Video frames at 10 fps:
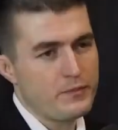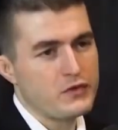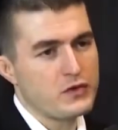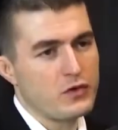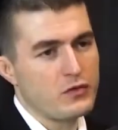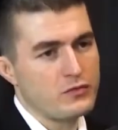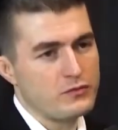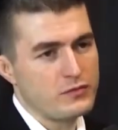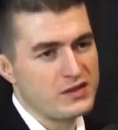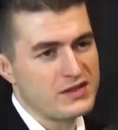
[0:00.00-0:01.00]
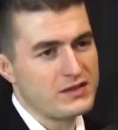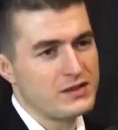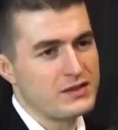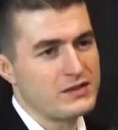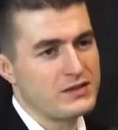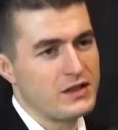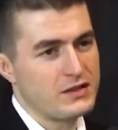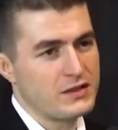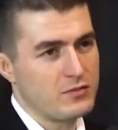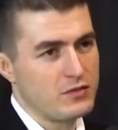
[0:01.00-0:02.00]
so let's
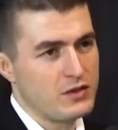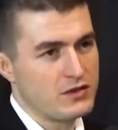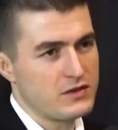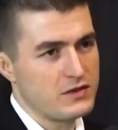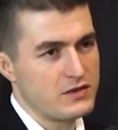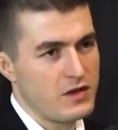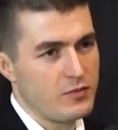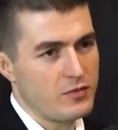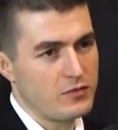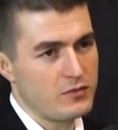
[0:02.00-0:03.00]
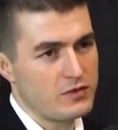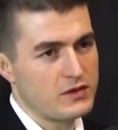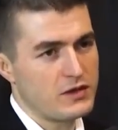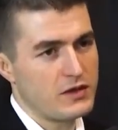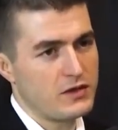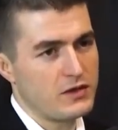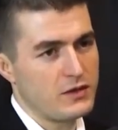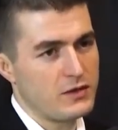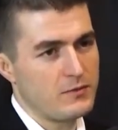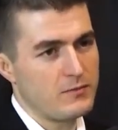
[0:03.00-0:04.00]
take somebody as an example. Let's take
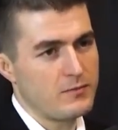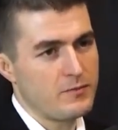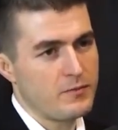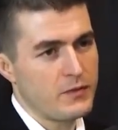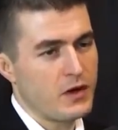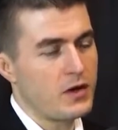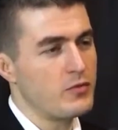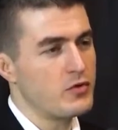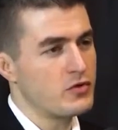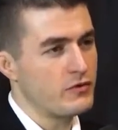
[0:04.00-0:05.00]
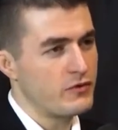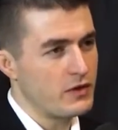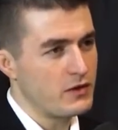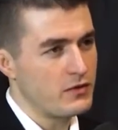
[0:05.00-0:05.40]
our mutual friend